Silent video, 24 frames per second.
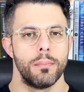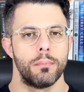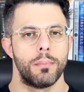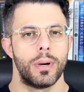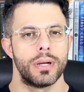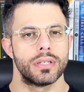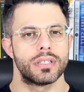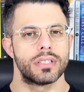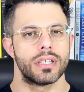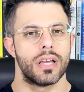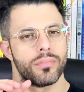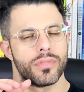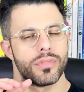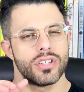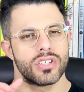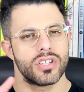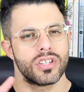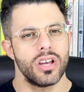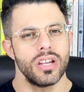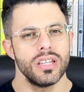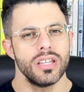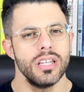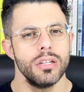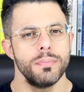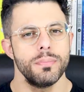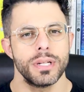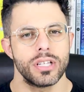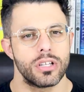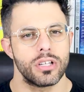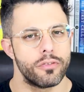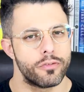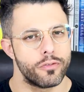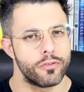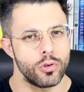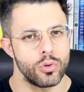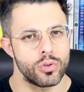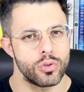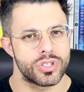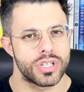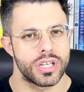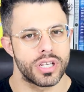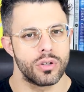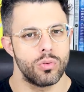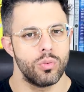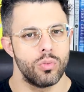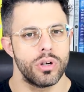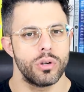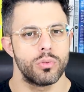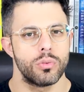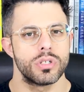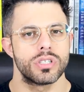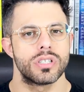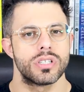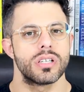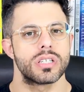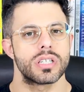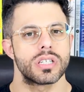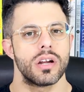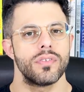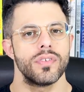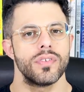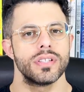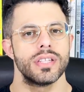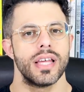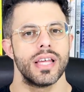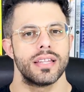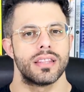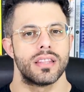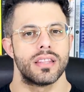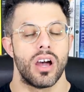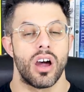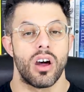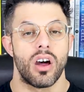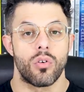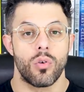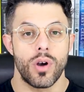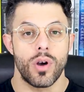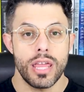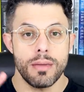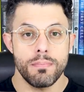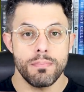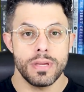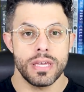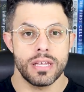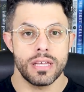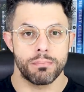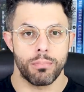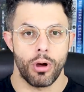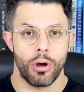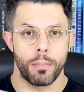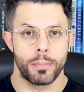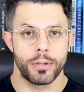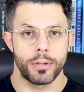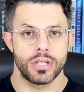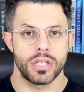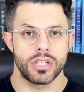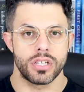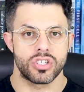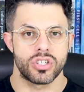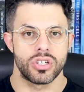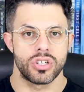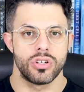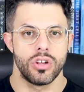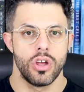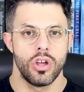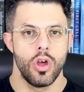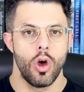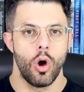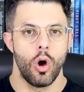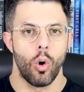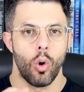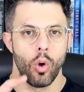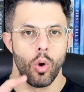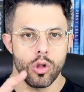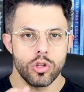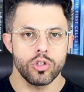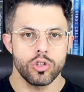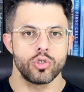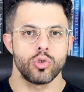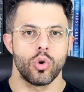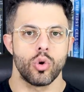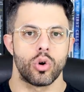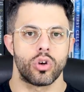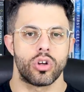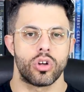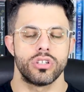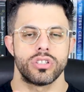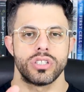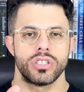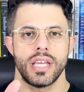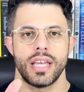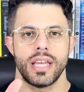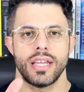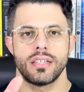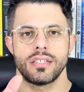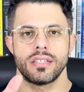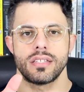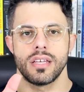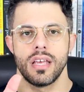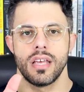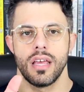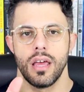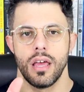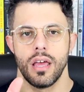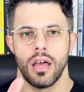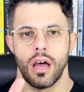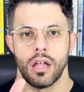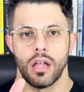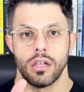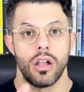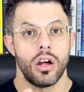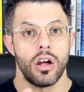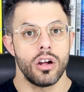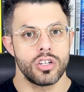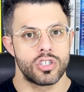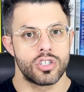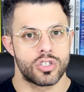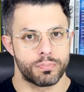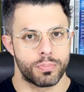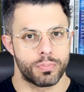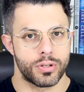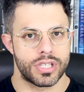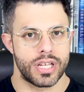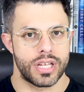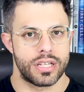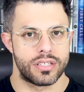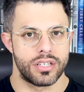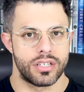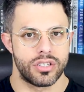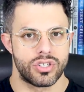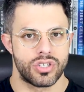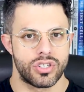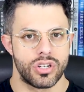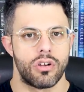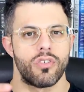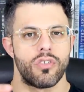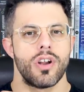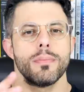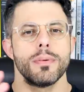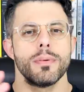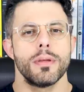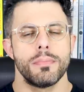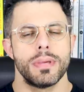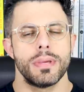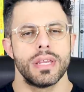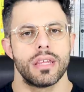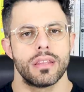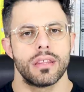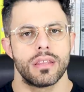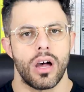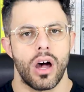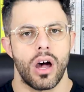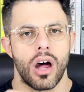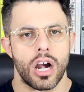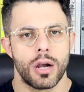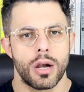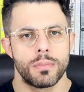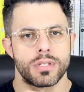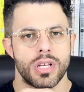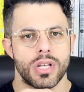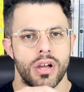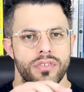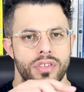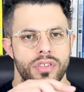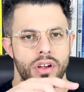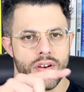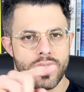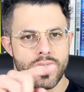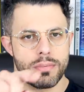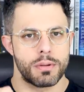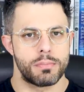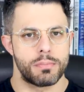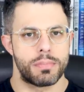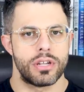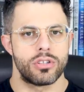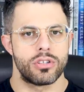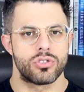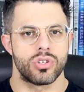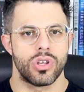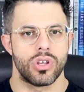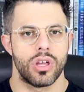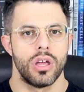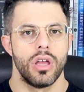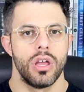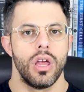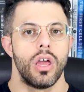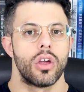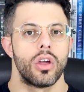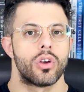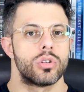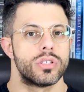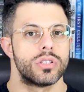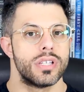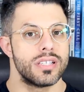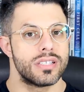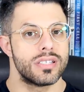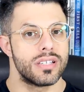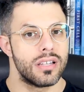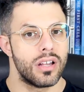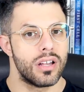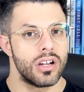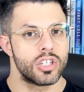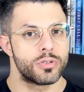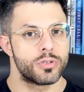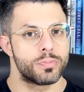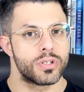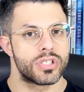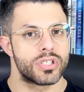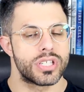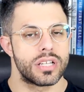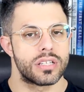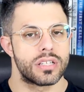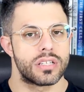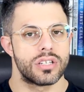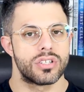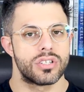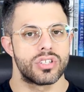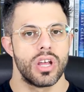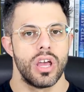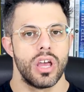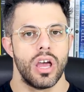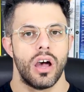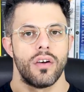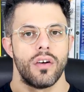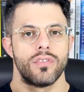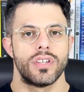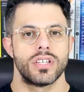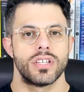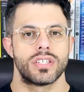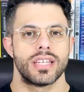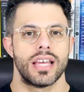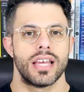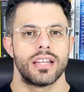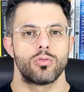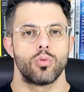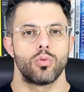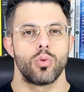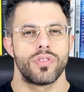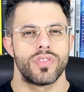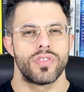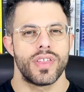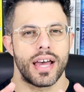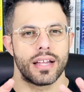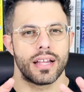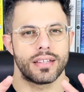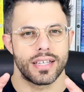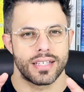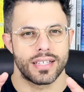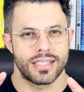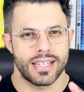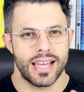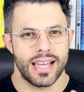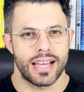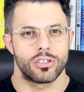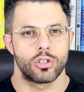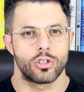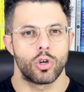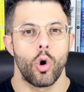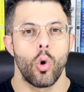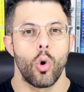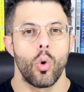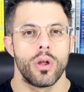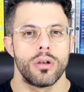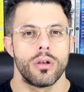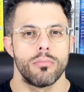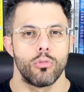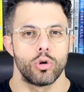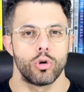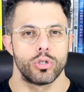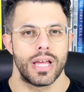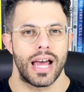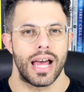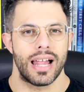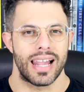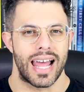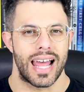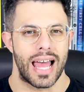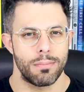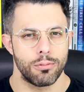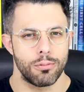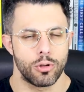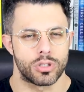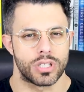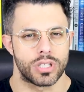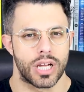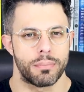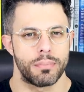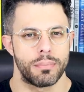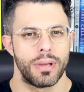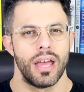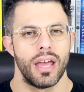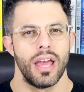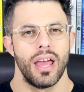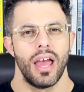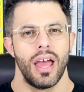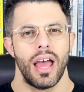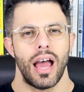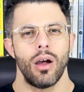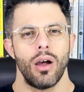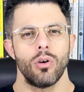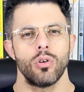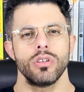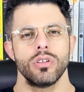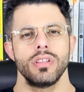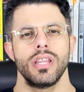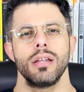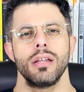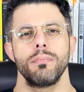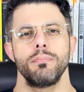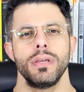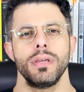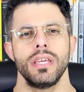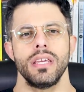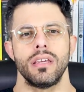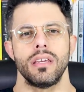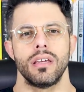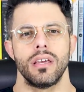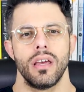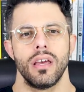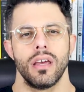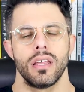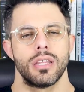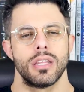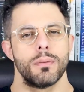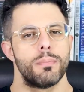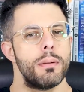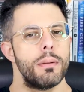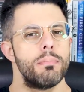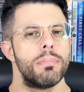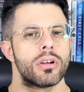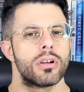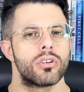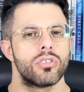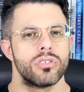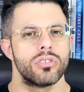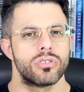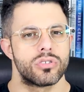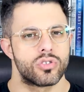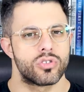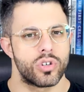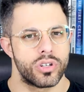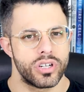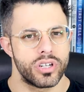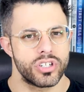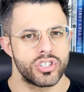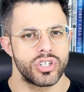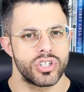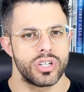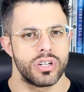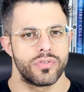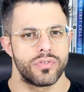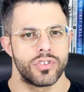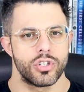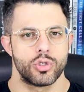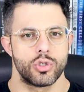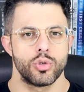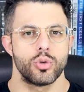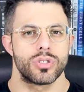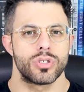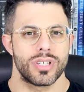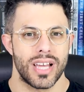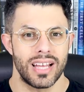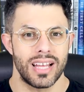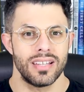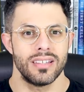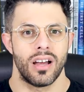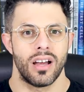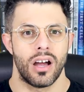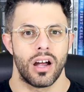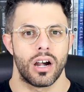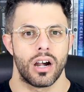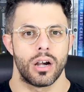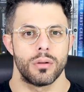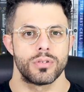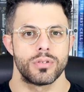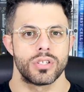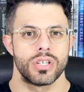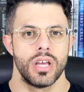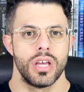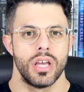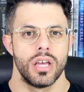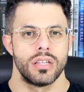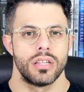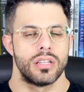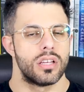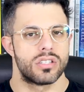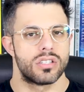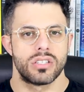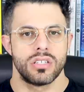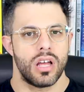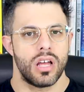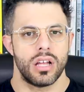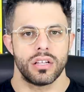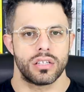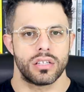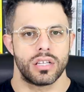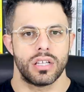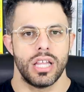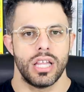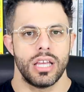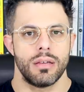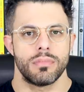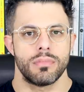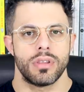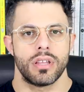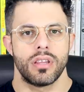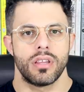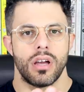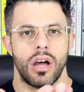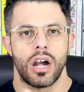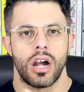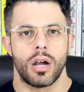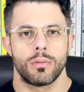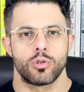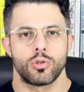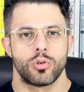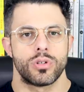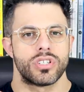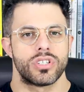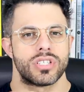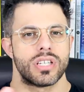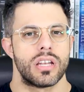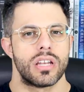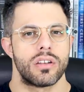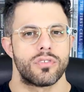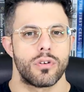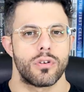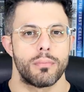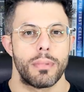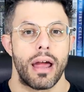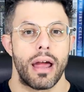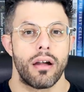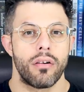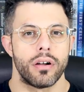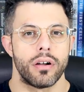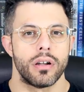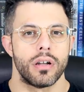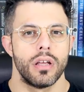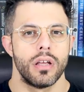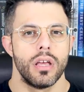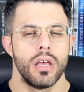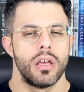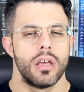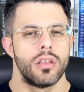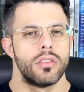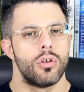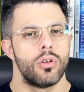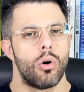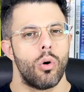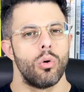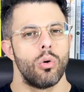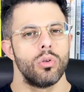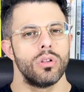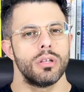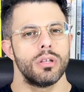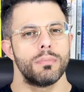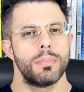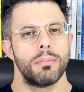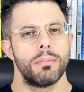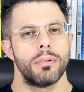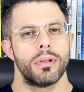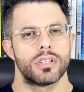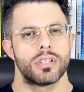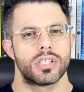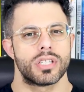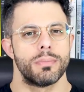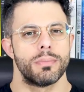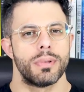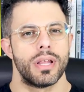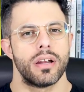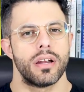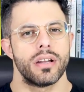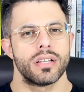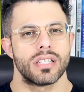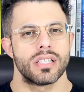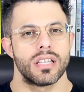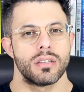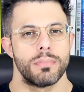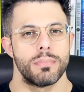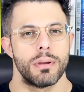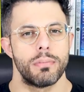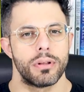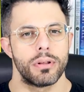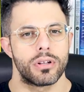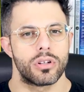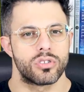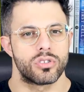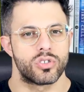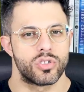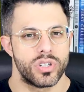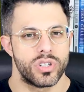But this got a little bit confusing when it was discovered that the Arabian population also contains a large percentage, Arabian meaning the Arabs of the Arabian Peninsula, contains a large percentage of descent with that exact Cohen Modal haplotype. How could that be? The biblical tradition of the Jews and the Arabs does not claim that the Arabs were descended from Aaron. The only similarities in the biblical